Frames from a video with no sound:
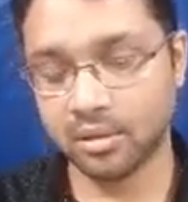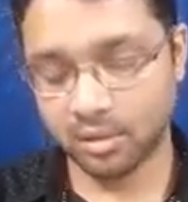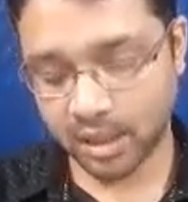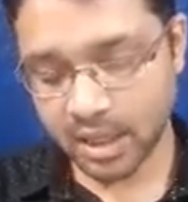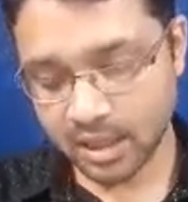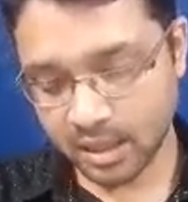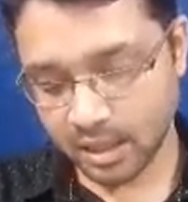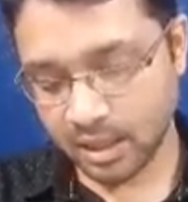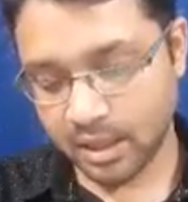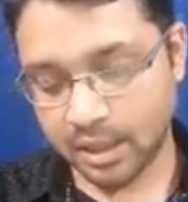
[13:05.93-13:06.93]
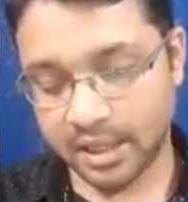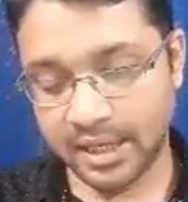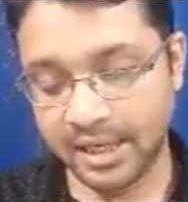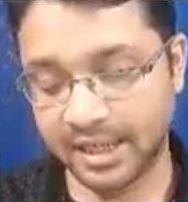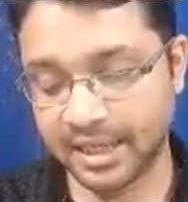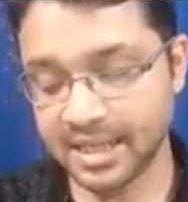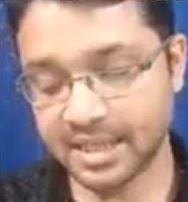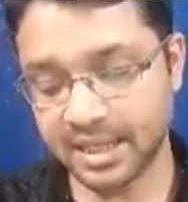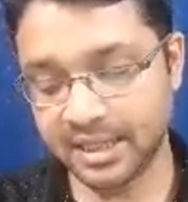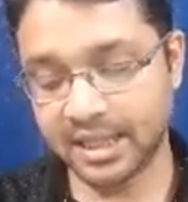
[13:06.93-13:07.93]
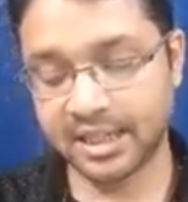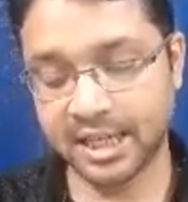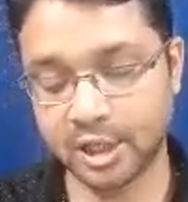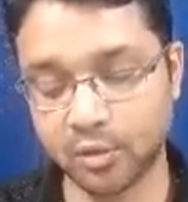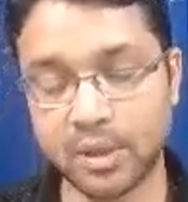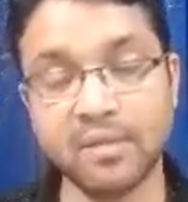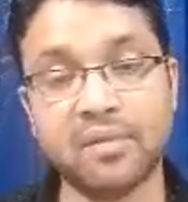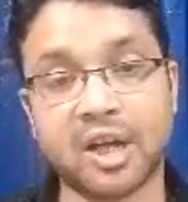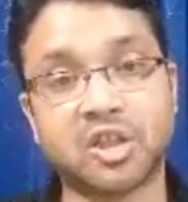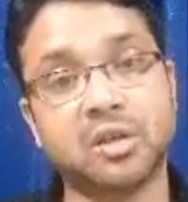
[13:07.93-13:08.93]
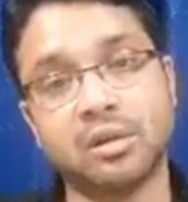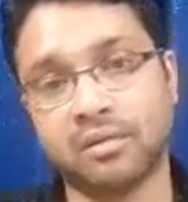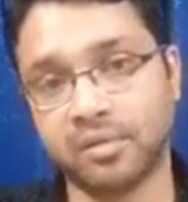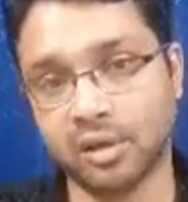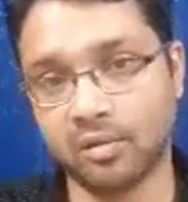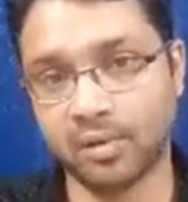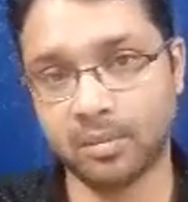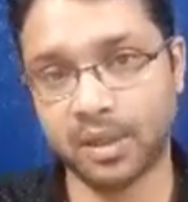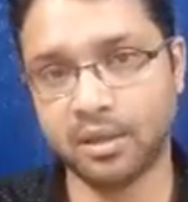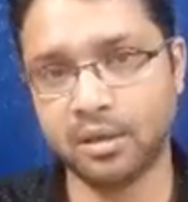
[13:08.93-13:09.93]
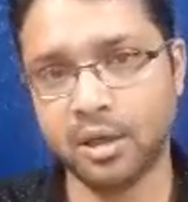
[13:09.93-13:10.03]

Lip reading: okay, increase in the day-to-day functioning of the government.